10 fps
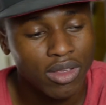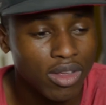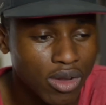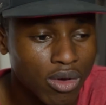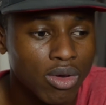
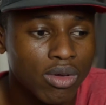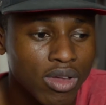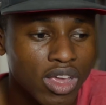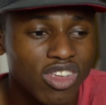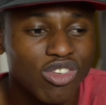you know,
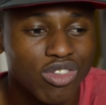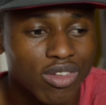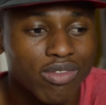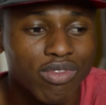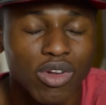and use it
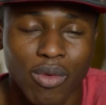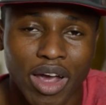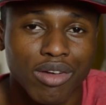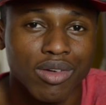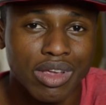for the
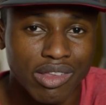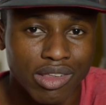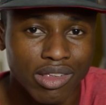right reason.